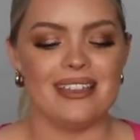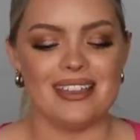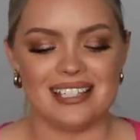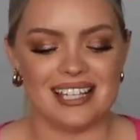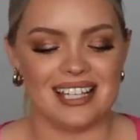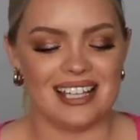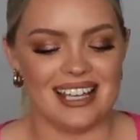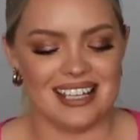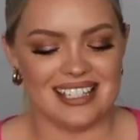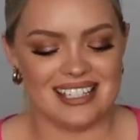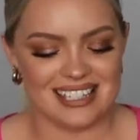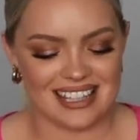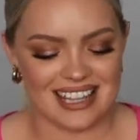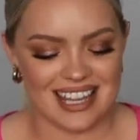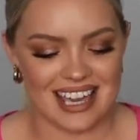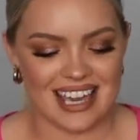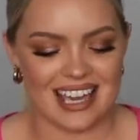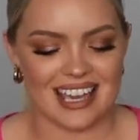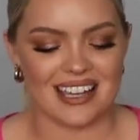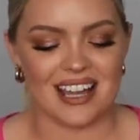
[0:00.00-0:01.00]
This is
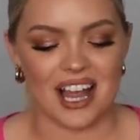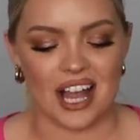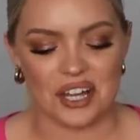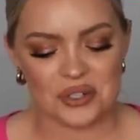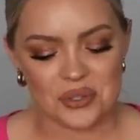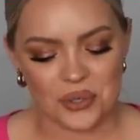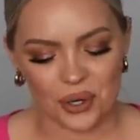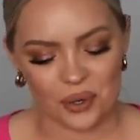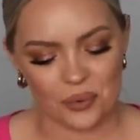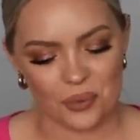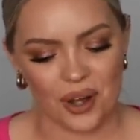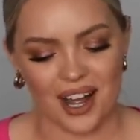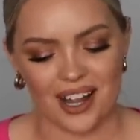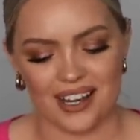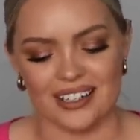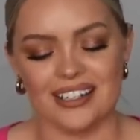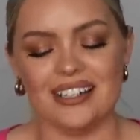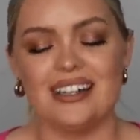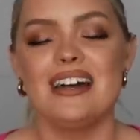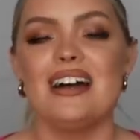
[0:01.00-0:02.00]
the contour
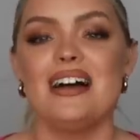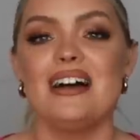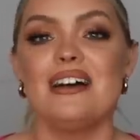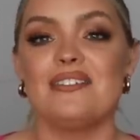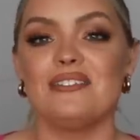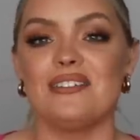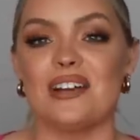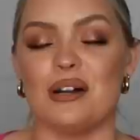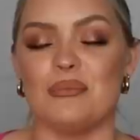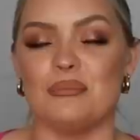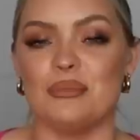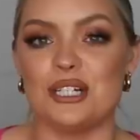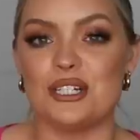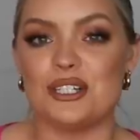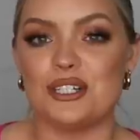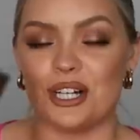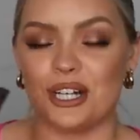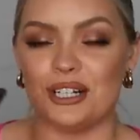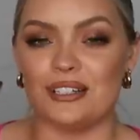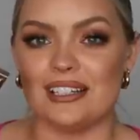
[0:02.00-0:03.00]
wand from
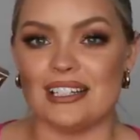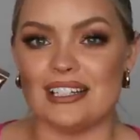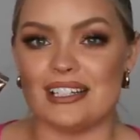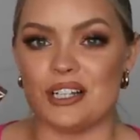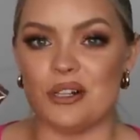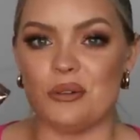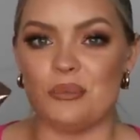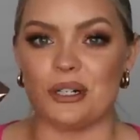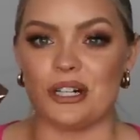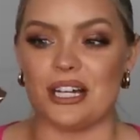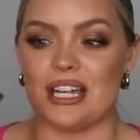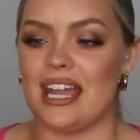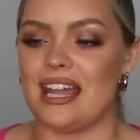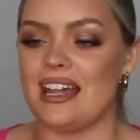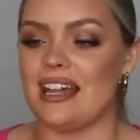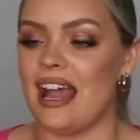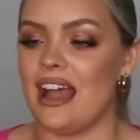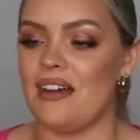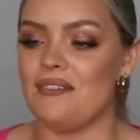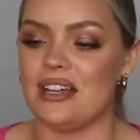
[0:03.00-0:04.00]
Charlotte Tilbury.
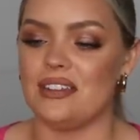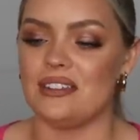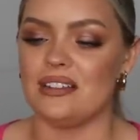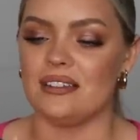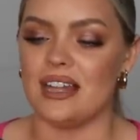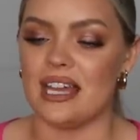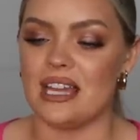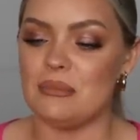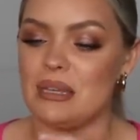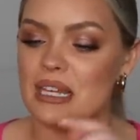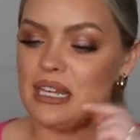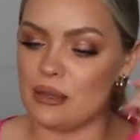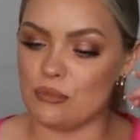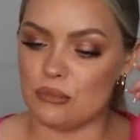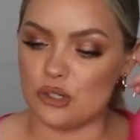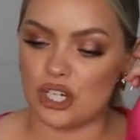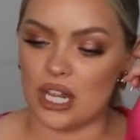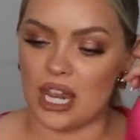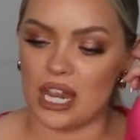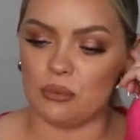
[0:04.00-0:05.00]
I have it in the light medium
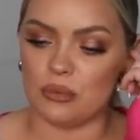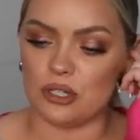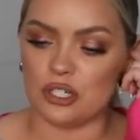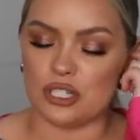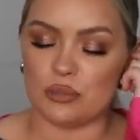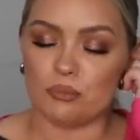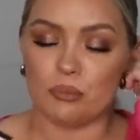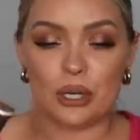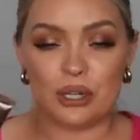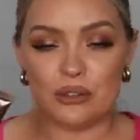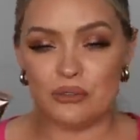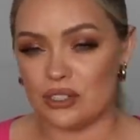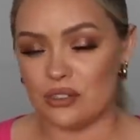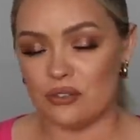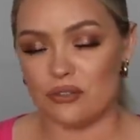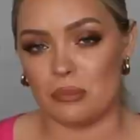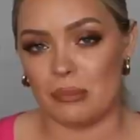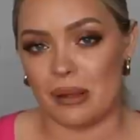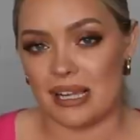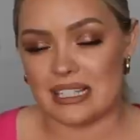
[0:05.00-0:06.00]
shade, which is perfect
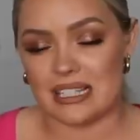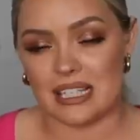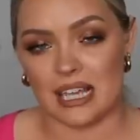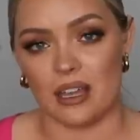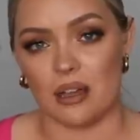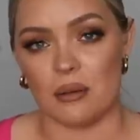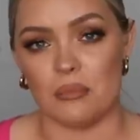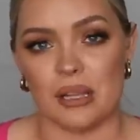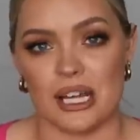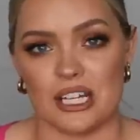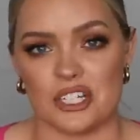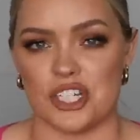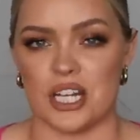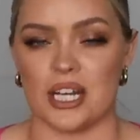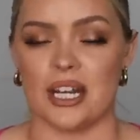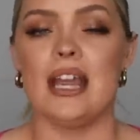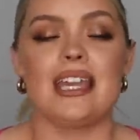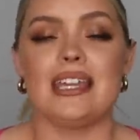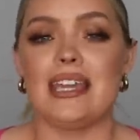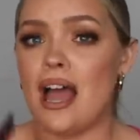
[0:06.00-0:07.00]
for my skin
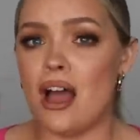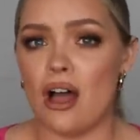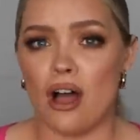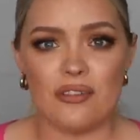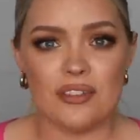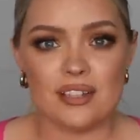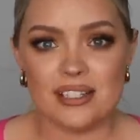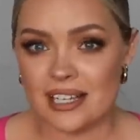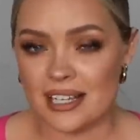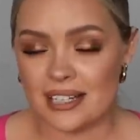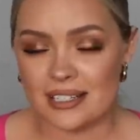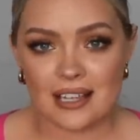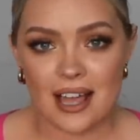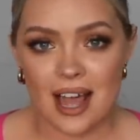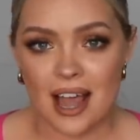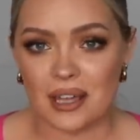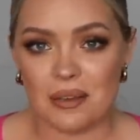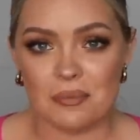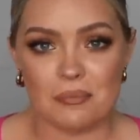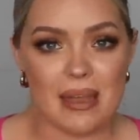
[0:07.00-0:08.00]
complexion. Yeah, all the
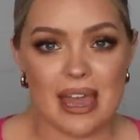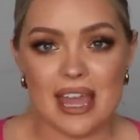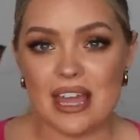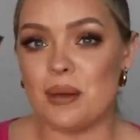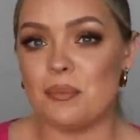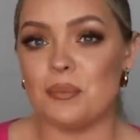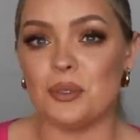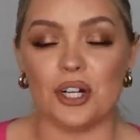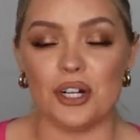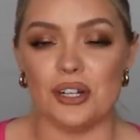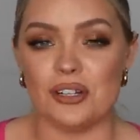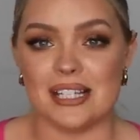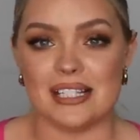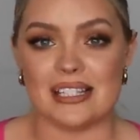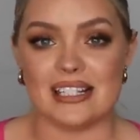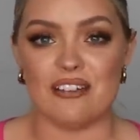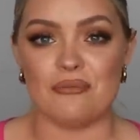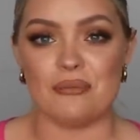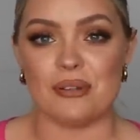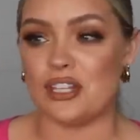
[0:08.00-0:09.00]
TikTok makeup
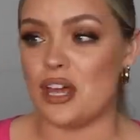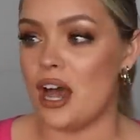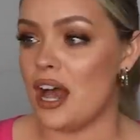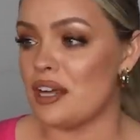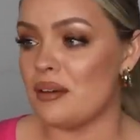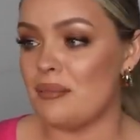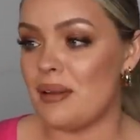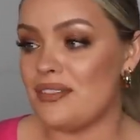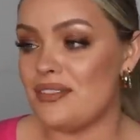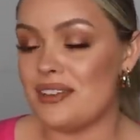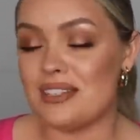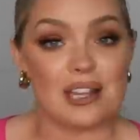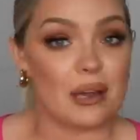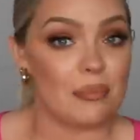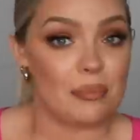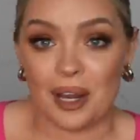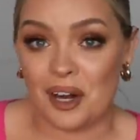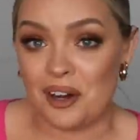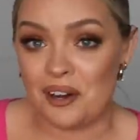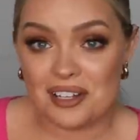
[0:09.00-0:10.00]
girlies have been talking about this
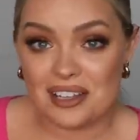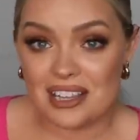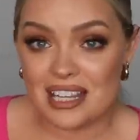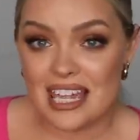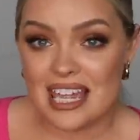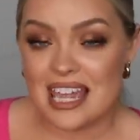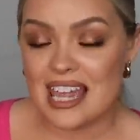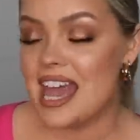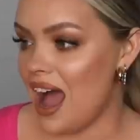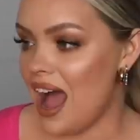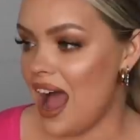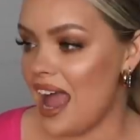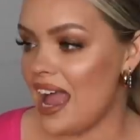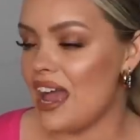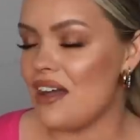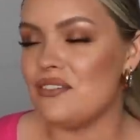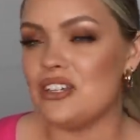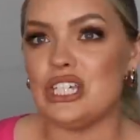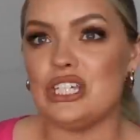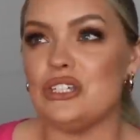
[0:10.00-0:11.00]
apparently. I
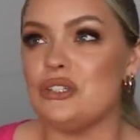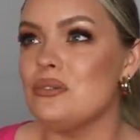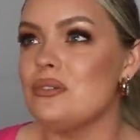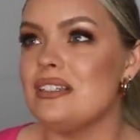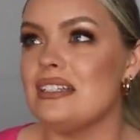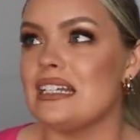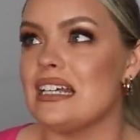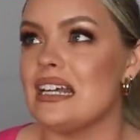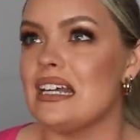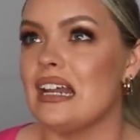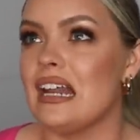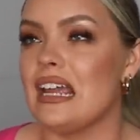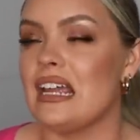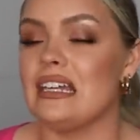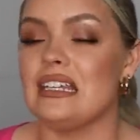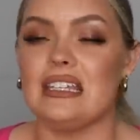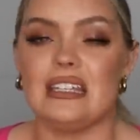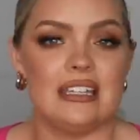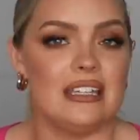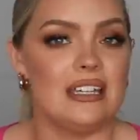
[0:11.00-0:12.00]
haven't used it
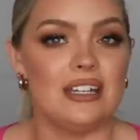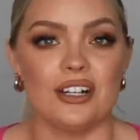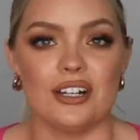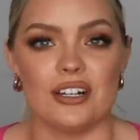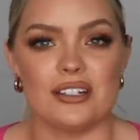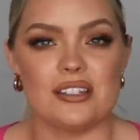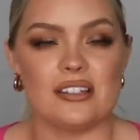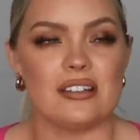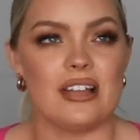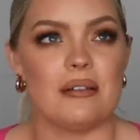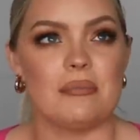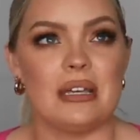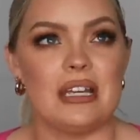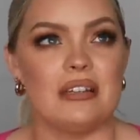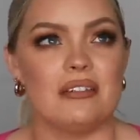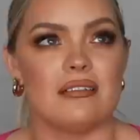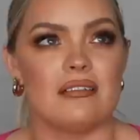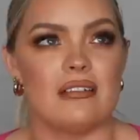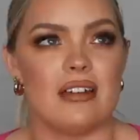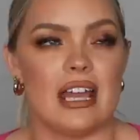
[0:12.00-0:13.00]
in years. I
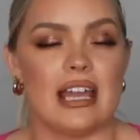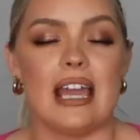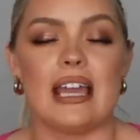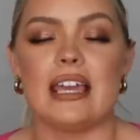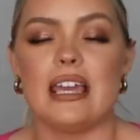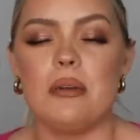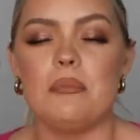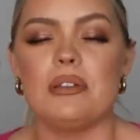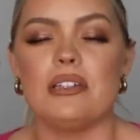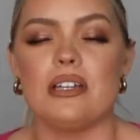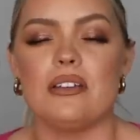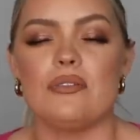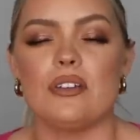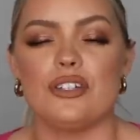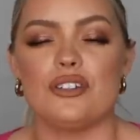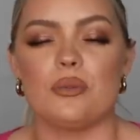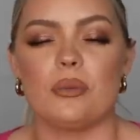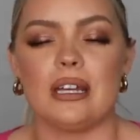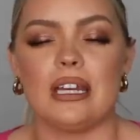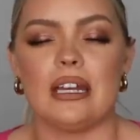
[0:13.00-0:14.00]
mean, I can't believe
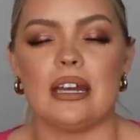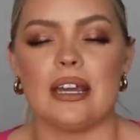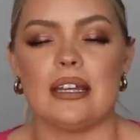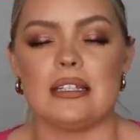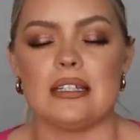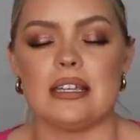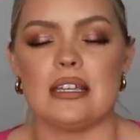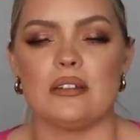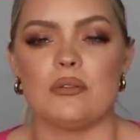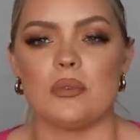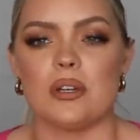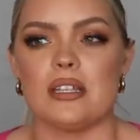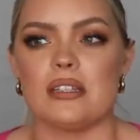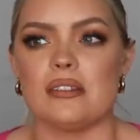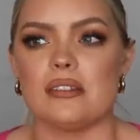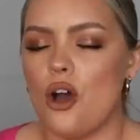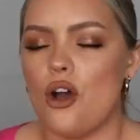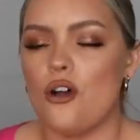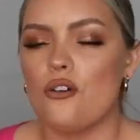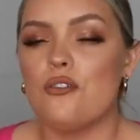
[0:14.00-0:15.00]
that 2019
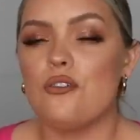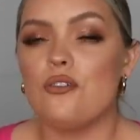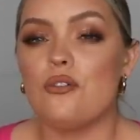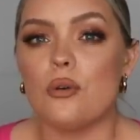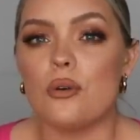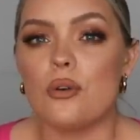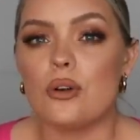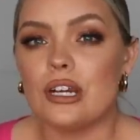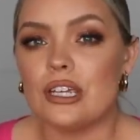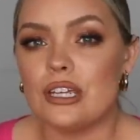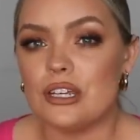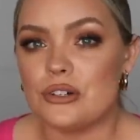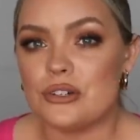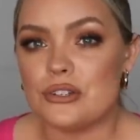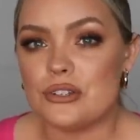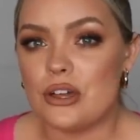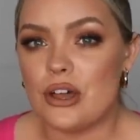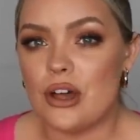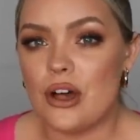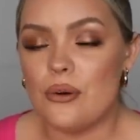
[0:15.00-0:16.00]
was four
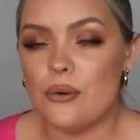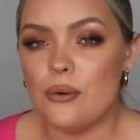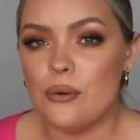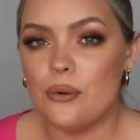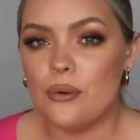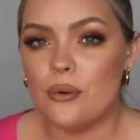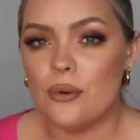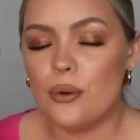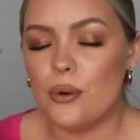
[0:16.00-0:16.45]
years ago.